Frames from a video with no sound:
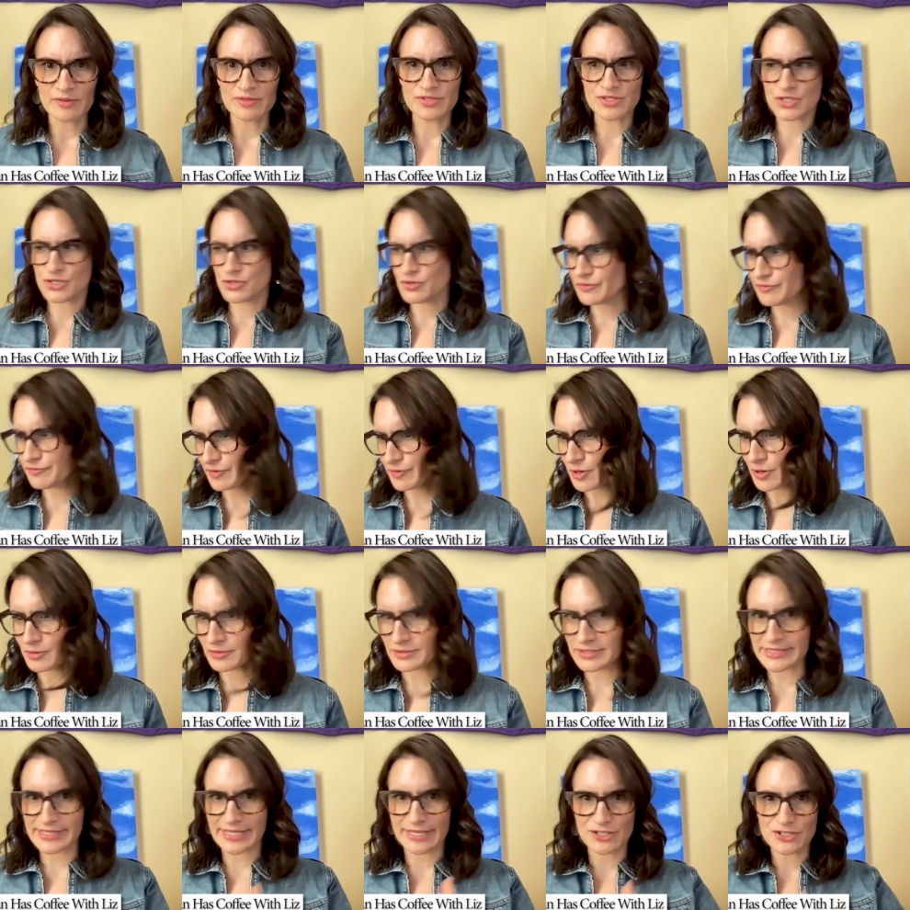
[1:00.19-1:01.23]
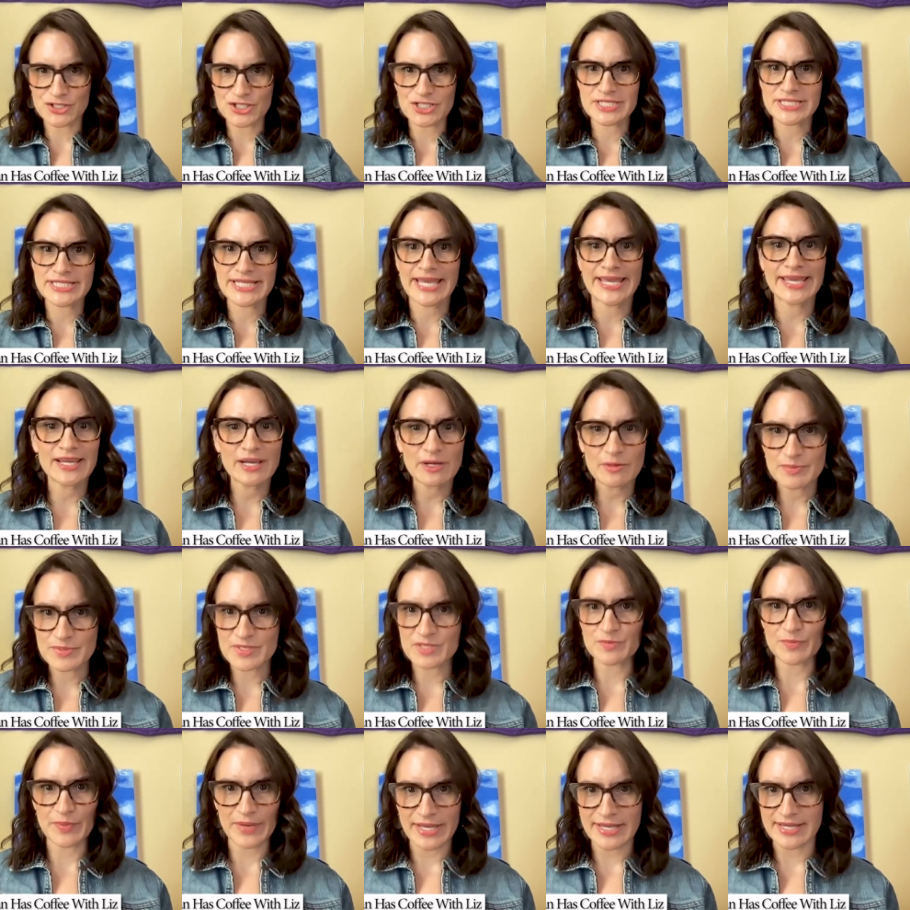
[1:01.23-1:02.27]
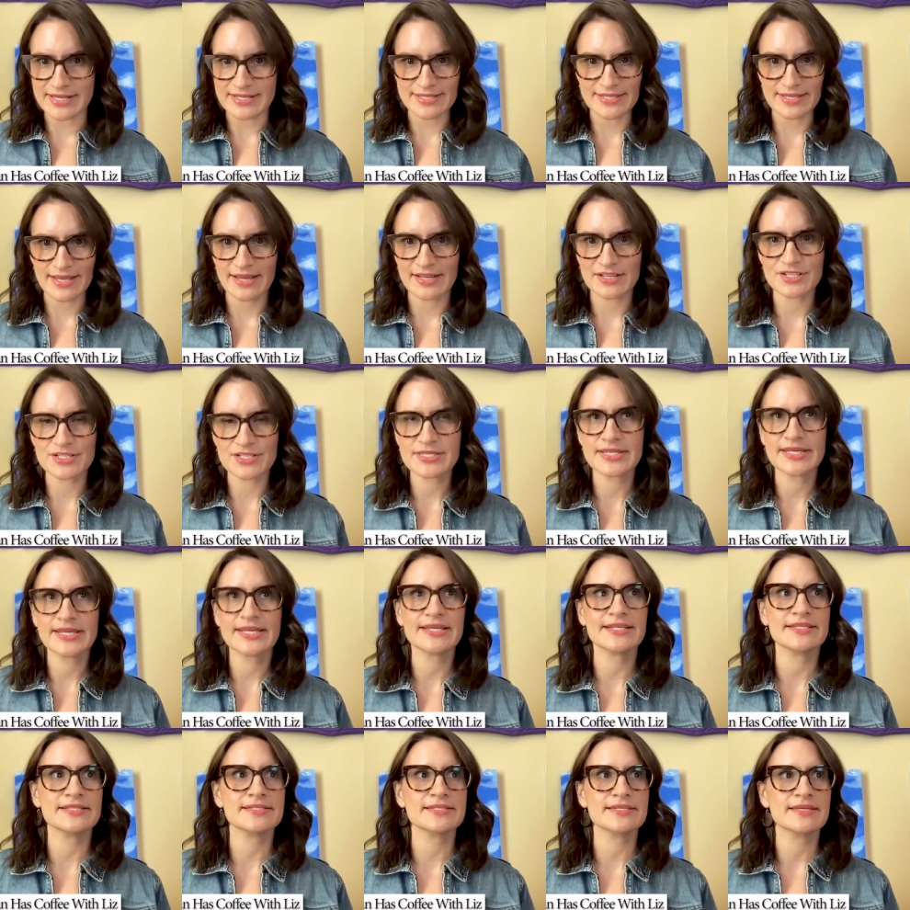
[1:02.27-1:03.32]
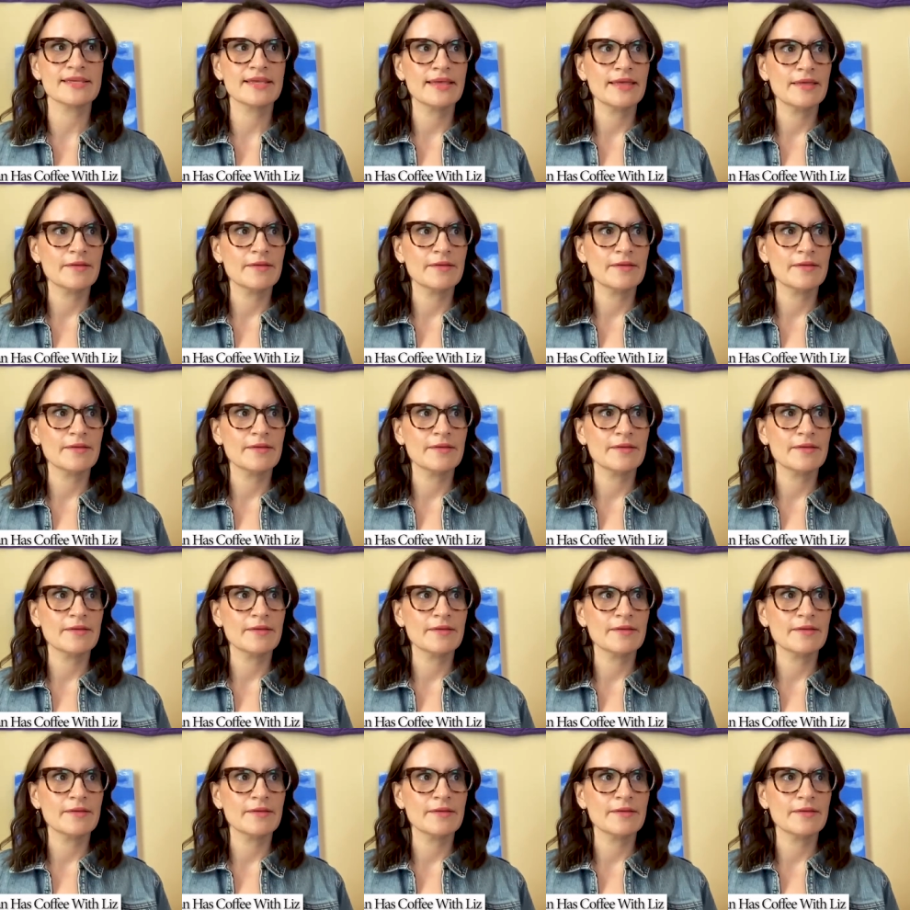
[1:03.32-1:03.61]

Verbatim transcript: two phones, and just take up space. I just think it's,